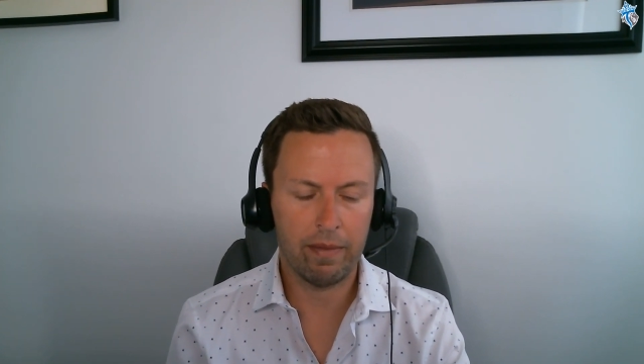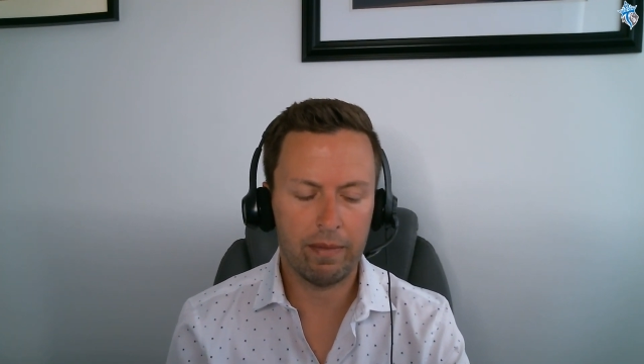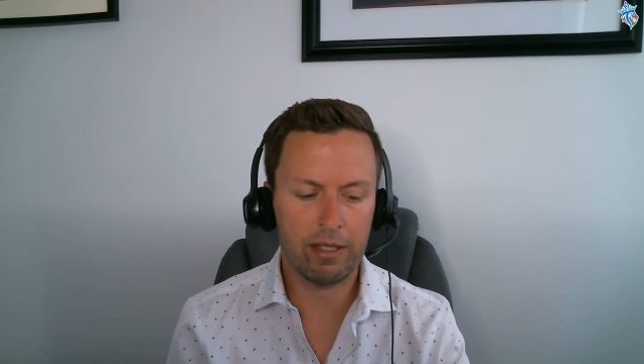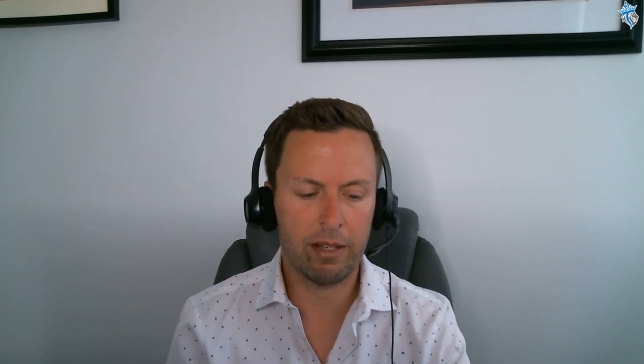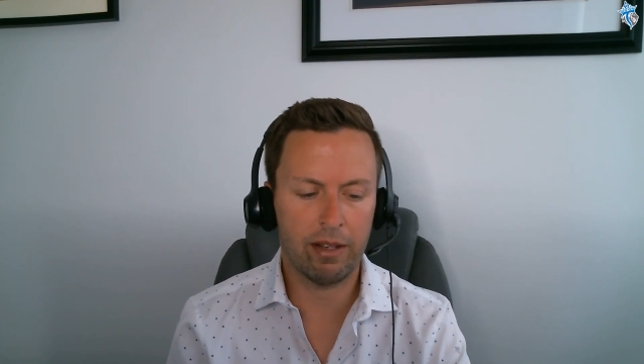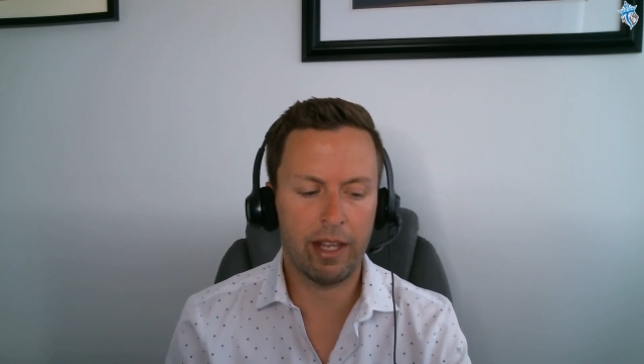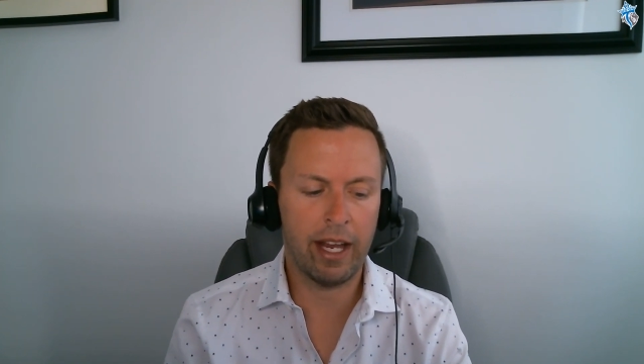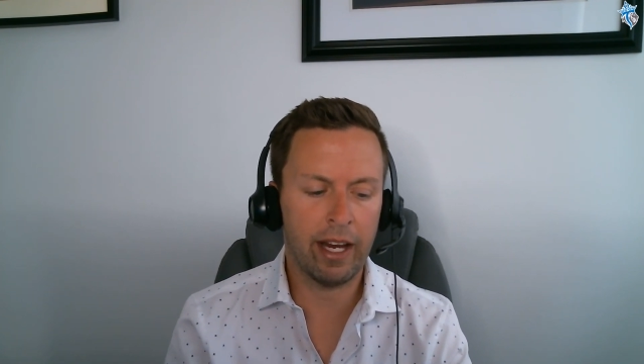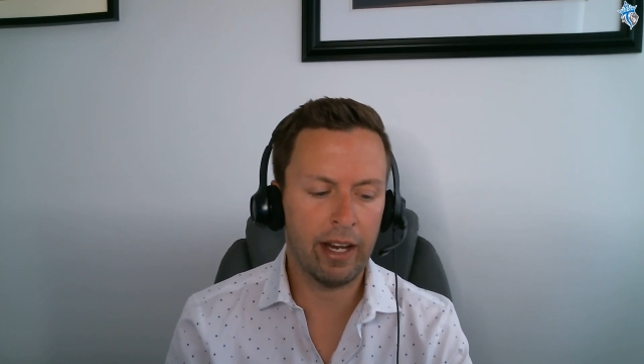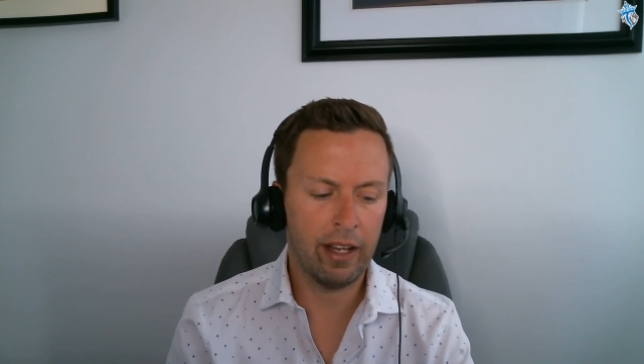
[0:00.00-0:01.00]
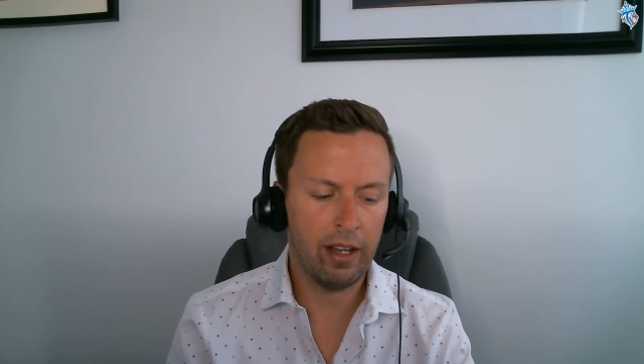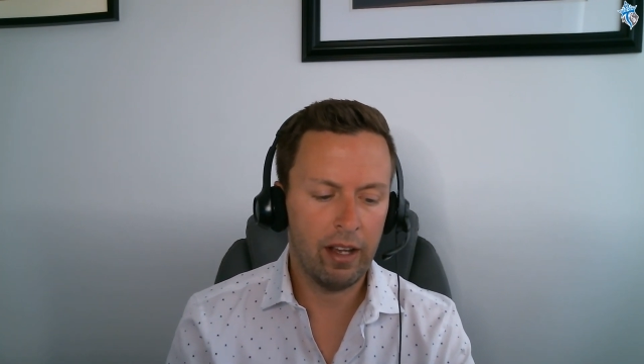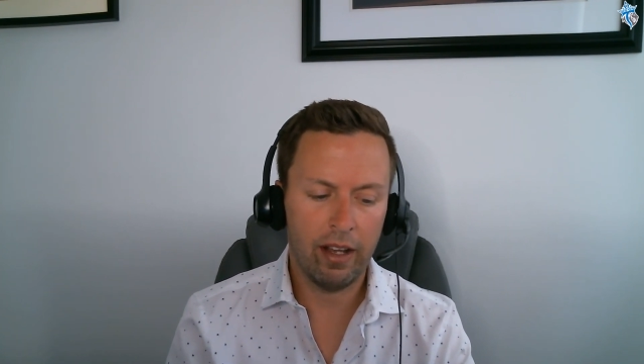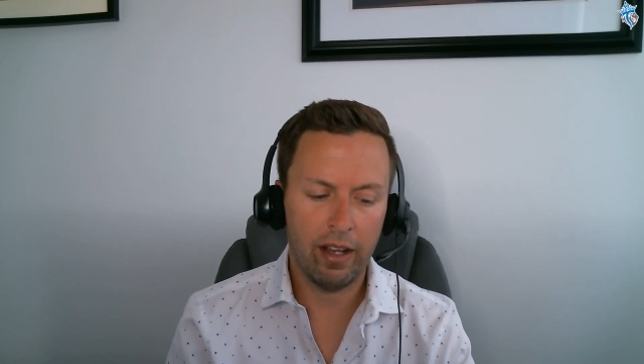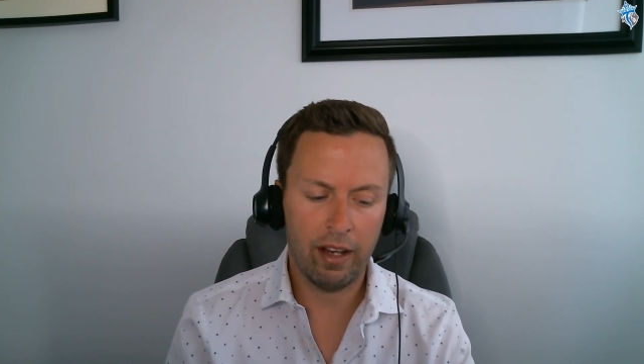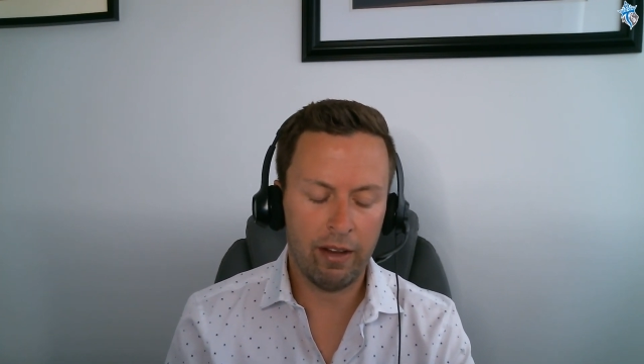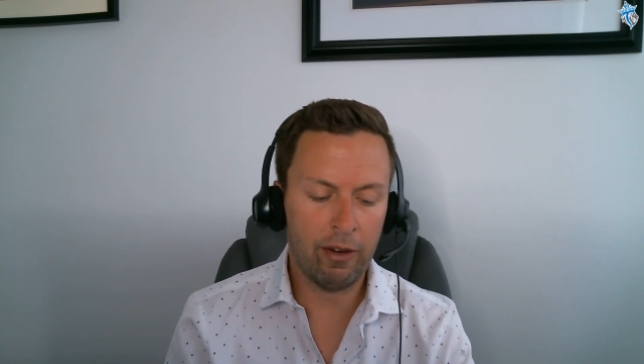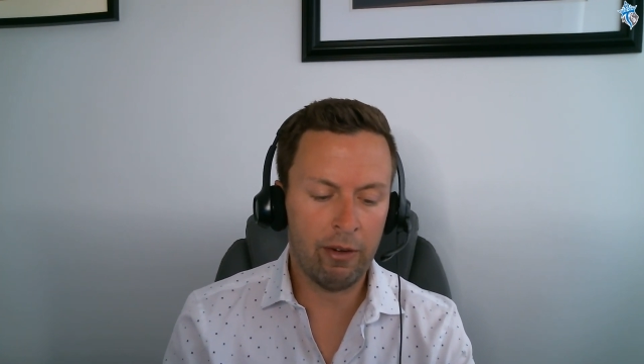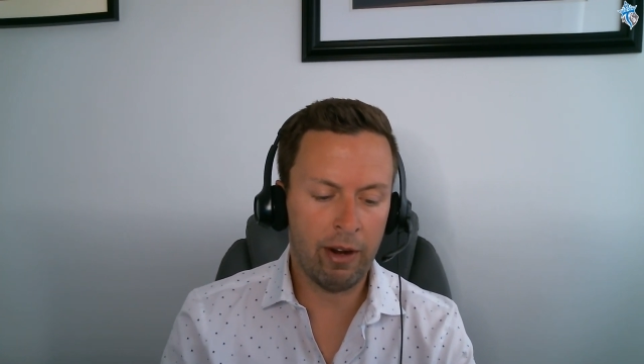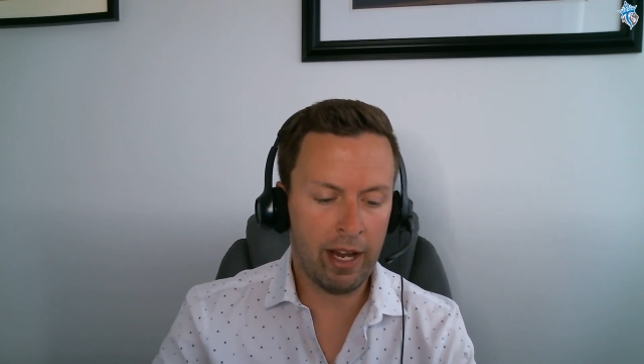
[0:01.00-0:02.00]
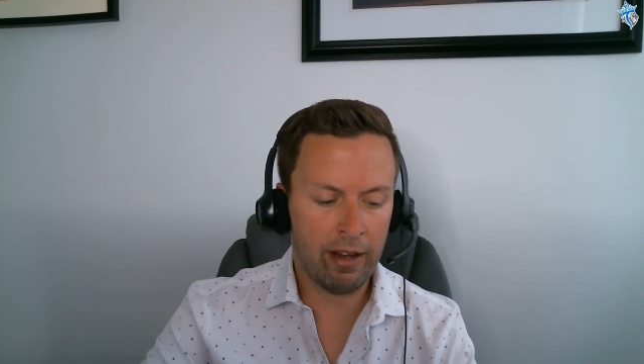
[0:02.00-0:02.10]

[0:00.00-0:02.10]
Okay. So like if you